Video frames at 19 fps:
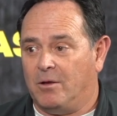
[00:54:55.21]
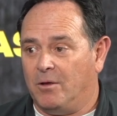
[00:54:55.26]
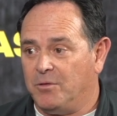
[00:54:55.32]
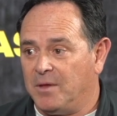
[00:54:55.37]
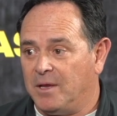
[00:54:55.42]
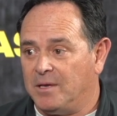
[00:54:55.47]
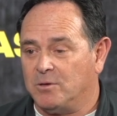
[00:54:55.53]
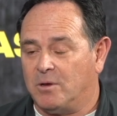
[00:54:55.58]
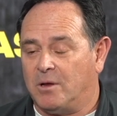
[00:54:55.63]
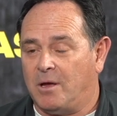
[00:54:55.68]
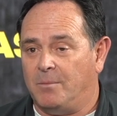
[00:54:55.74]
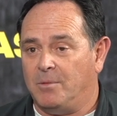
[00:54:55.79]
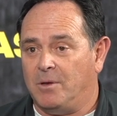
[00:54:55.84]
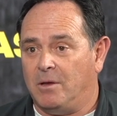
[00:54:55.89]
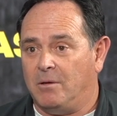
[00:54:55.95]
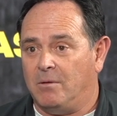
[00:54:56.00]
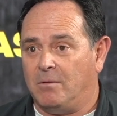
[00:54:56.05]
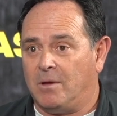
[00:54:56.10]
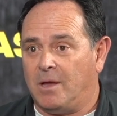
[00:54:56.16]
Good things will come
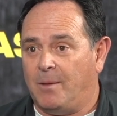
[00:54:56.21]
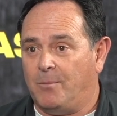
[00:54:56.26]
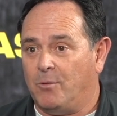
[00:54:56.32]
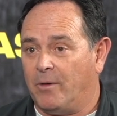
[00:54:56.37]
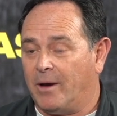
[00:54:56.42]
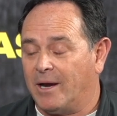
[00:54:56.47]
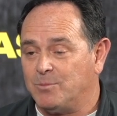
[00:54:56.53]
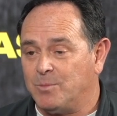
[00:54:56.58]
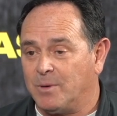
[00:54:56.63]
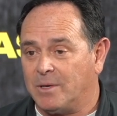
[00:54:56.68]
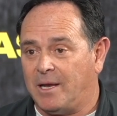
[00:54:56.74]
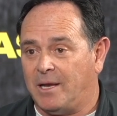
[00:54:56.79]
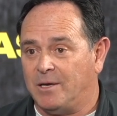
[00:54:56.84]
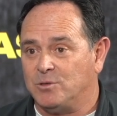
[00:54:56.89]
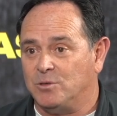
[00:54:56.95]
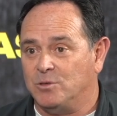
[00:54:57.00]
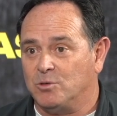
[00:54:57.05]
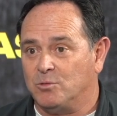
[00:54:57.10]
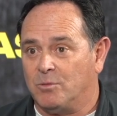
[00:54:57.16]
to you. Keep your
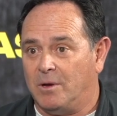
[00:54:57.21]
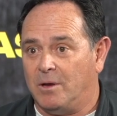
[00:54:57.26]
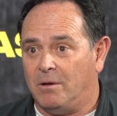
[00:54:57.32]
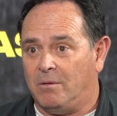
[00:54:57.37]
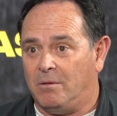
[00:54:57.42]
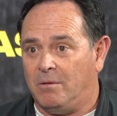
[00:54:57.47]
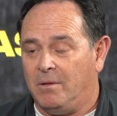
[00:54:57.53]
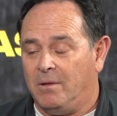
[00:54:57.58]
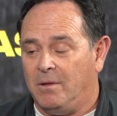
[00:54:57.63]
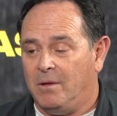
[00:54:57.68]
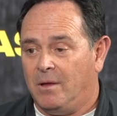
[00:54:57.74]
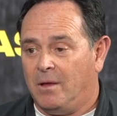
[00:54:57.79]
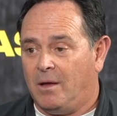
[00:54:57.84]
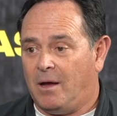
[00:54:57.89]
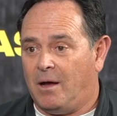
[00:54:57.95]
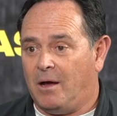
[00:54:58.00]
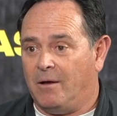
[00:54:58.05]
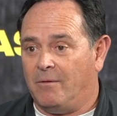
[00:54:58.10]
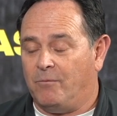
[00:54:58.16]
expectations real.
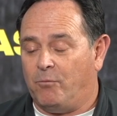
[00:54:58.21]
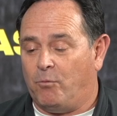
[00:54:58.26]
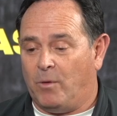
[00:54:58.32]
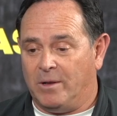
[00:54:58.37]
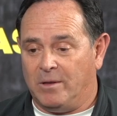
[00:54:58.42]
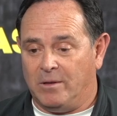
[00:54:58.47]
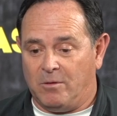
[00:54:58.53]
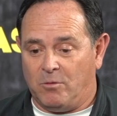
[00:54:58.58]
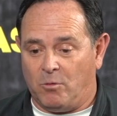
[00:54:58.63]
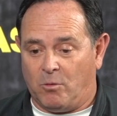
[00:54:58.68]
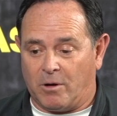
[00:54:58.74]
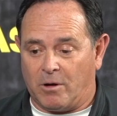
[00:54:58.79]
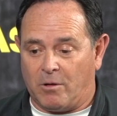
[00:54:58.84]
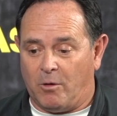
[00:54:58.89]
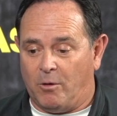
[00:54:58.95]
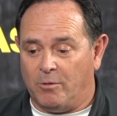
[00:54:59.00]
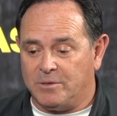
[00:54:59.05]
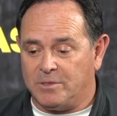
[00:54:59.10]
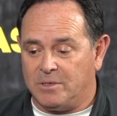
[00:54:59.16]
If one door
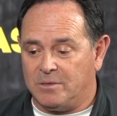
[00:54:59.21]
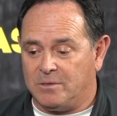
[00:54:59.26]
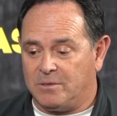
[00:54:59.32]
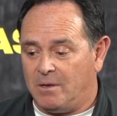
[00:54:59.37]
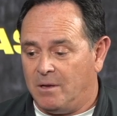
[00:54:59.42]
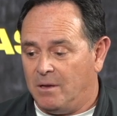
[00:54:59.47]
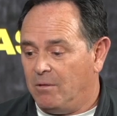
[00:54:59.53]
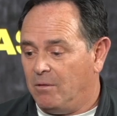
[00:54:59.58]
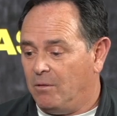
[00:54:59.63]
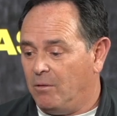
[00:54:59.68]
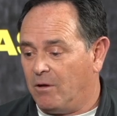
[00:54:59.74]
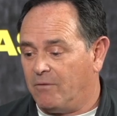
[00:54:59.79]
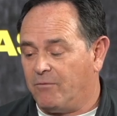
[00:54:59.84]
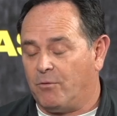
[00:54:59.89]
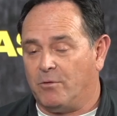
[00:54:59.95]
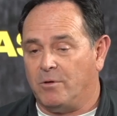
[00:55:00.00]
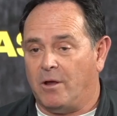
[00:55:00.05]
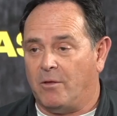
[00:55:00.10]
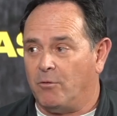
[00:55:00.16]
closes,
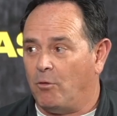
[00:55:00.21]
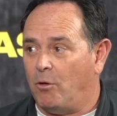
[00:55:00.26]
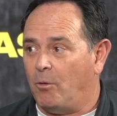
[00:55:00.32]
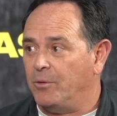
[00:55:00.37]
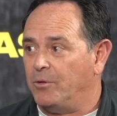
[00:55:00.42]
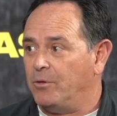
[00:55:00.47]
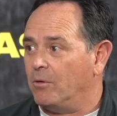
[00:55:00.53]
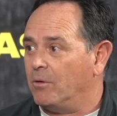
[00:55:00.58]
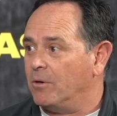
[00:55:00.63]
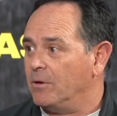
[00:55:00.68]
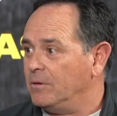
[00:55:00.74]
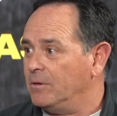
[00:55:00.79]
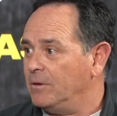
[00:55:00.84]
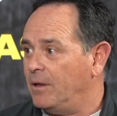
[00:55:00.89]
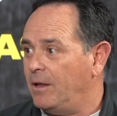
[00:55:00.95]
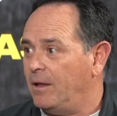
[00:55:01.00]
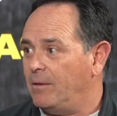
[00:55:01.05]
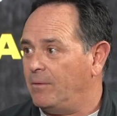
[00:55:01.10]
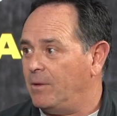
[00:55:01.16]
look for another open door,
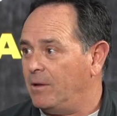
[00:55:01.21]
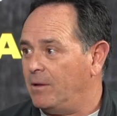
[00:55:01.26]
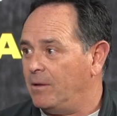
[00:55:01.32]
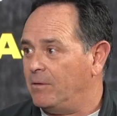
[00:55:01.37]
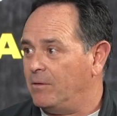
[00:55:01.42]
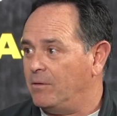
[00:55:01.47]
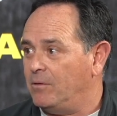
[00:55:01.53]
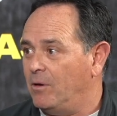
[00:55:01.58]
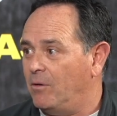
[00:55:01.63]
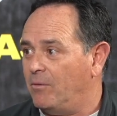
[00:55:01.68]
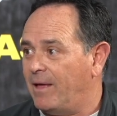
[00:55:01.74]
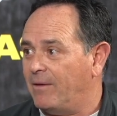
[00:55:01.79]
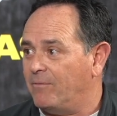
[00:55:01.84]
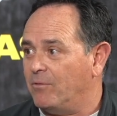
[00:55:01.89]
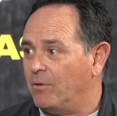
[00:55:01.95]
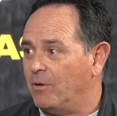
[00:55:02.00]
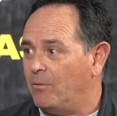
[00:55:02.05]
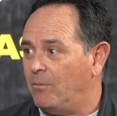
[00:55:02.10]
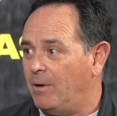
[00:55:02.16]
and you know
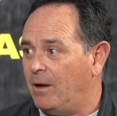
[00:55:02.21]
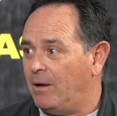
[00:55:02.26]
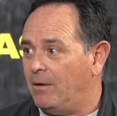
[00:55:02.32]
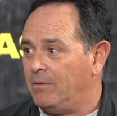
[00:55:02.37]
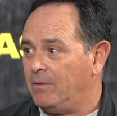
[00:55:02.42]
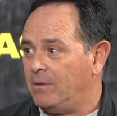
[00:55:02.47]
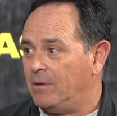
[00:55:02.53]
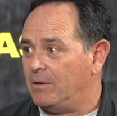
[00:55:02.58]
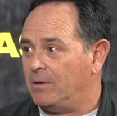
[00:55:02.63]
that very well.